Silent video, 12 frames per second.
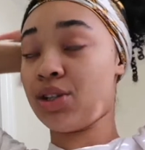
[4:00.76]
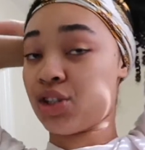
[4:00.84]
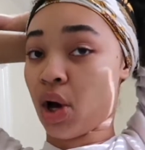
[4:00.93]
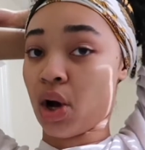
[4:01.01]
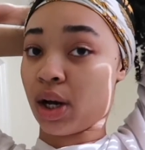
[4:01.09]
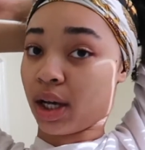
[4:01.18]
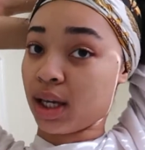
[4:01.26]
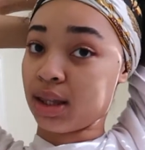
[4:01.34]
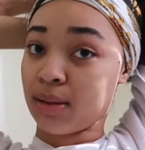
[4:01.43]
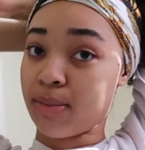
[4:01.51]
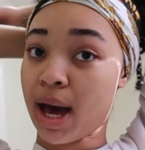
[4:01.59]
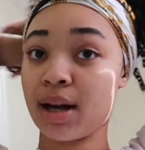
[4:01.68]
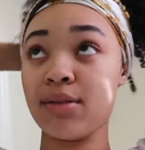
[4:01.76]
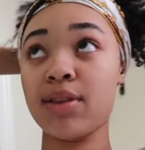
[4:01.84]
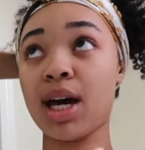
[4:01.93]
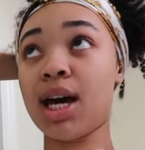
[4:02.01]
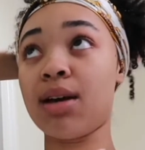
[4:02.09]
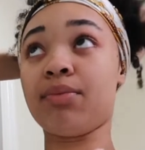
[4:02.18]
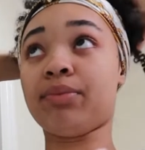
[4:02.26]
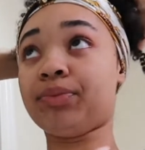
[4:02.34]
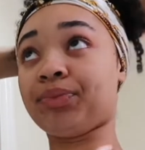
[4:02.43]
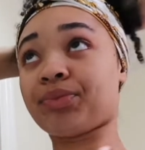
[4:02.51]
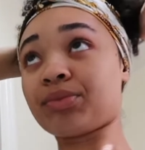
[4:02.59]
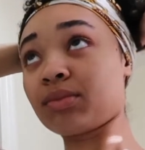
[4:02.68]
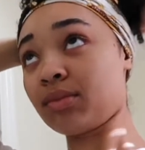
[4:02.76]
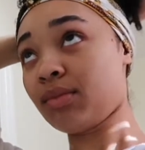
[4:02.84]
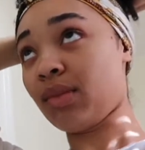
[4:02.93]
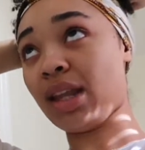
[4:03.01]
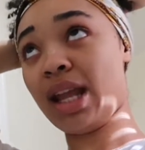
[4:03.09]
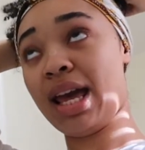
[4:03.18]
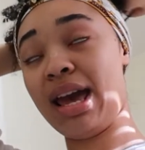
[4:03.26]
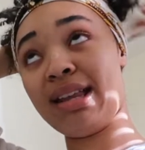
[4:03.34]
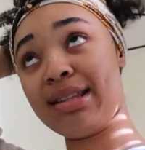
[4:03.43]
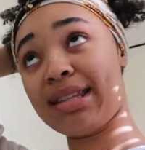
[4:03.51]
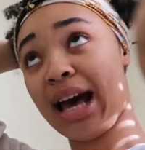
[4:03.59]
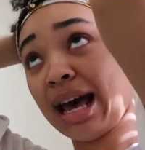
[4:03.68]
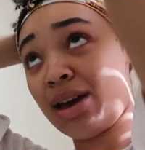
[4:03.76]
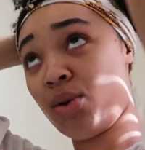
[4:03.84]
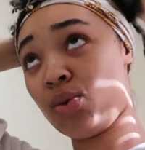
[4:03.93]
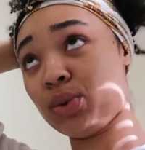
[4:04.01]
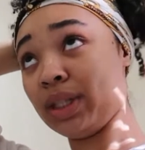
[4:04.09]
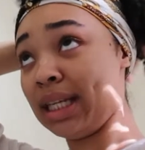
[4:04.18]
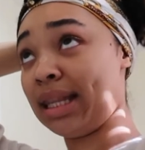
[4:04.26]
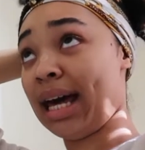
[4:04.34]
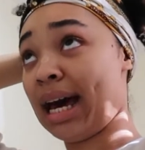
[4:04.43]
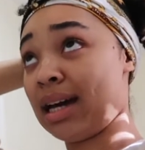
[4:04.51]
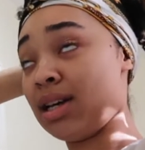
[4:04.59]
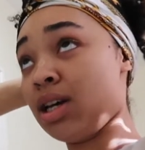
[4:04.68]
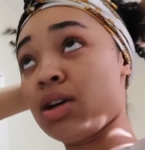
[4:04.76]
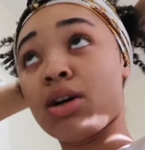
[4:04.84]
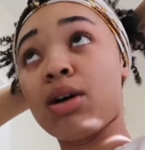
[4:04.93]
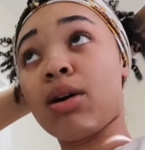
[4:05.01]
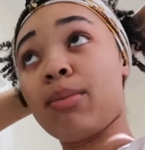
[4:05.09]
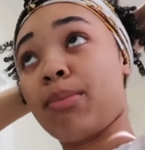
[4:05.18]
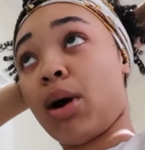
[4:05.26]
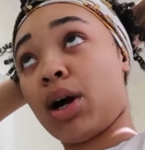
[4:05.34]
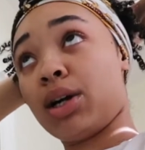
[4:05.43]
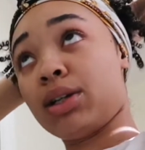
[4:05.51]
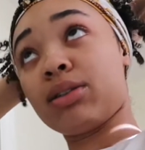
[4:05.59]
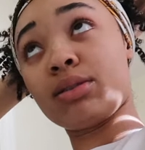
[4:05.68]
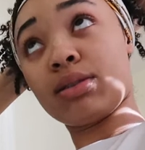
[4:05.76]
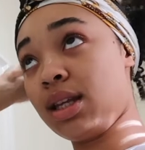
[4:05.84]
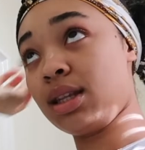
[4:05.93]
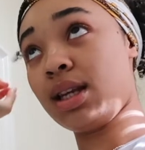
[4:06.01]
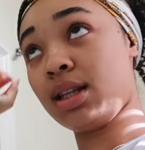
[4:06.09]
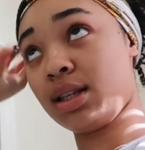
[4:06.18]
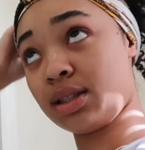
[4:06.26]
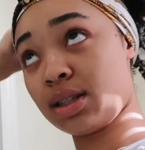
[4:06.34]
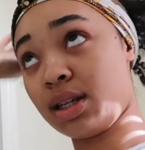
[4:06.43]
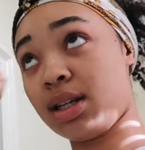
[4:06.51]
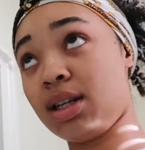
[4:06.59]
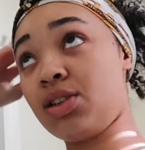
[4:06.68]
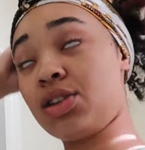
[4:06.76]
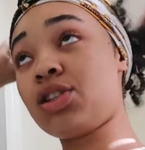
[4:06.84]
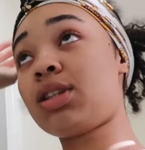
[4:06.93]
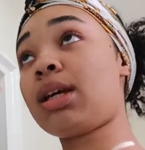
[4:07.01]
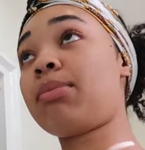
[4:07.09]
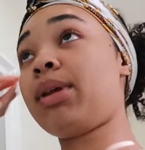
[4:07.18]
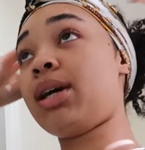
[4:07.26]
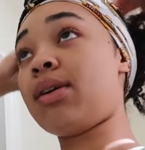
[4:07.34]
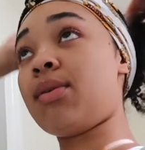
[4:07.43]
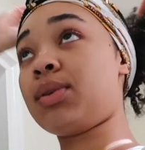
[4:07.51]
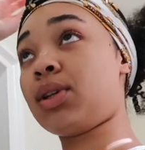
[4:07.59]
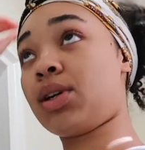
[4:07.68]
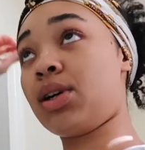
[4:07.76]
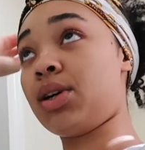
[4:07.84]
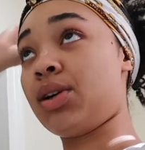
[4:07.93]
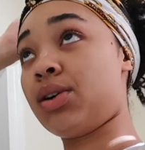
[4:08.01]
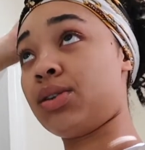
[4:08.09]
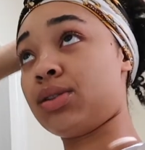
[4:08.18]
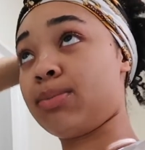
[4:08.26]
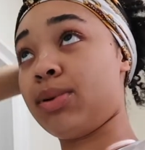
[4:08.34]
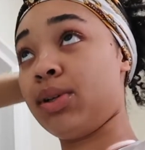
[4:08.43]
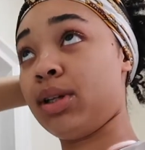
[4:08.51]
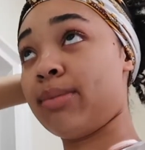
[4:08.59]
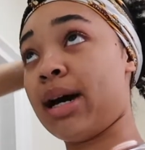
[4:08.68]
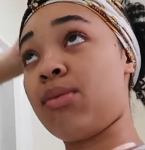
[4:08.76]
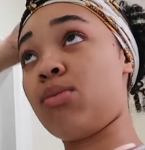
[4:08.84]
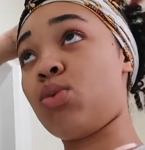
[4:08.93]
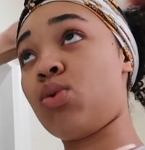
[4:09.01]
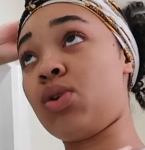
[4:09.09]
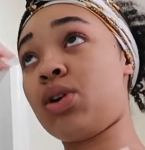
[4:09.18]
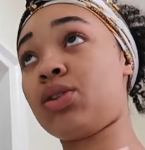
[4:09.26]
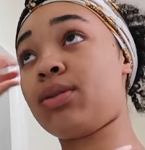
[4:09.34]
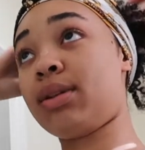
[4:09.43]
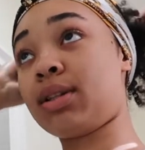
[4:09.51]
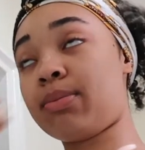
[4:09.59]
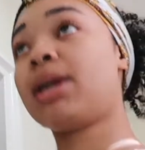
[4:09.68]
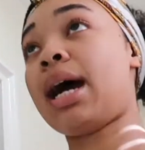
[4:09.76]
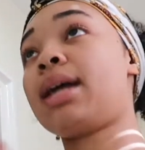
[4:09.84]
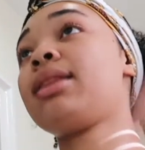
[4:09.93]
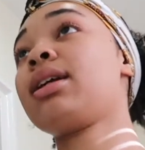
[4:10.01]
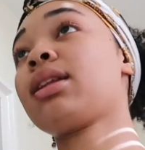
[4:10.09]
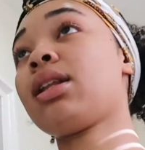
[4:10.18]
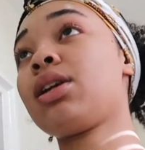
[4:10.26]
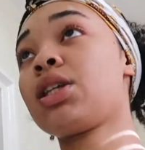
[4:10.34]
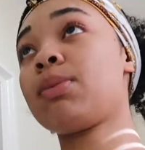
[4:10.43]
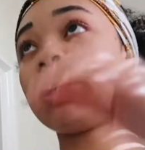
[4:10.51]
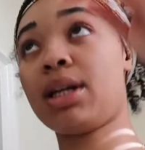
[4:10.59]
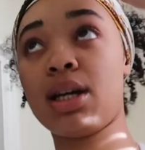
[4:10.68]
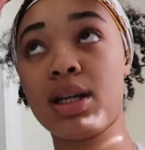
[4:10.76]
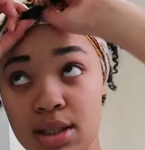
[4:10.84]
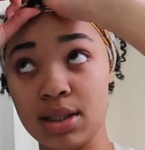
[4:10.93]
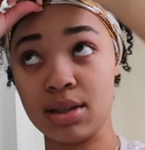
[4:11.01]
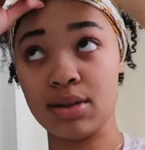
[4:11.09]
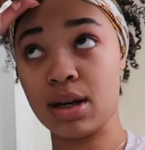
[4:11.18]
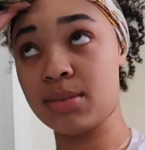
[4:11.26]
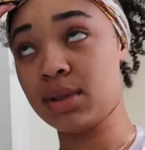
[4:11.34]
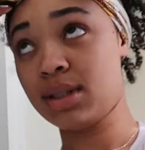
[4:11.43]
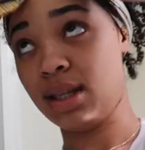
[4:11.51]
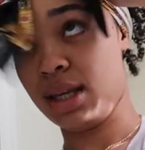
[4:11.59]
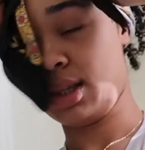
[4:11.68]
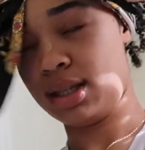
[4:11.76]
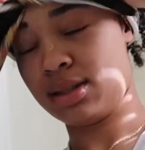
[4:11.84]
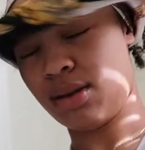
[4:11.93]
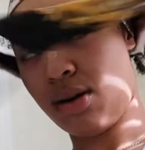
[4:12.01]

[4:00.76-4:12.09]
a chunk in the back of that and tie only that part. I think that looks good. And you can just like play around with the curls, pull them out more so it looks better. I think that looks pretty good. So now I'm gonna take this